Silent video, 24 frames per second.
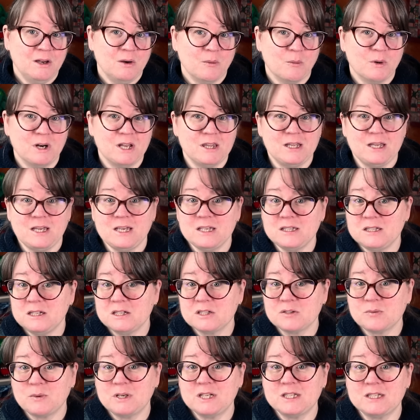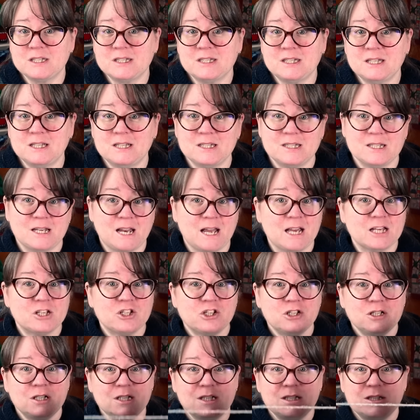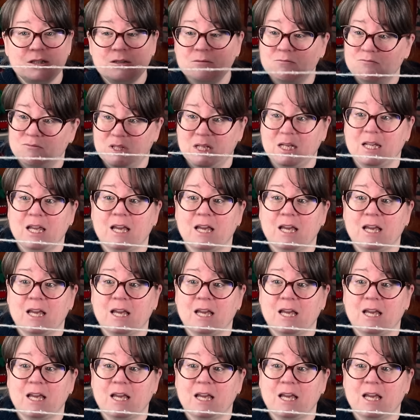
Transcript: One of the easiest ways to see this in action is to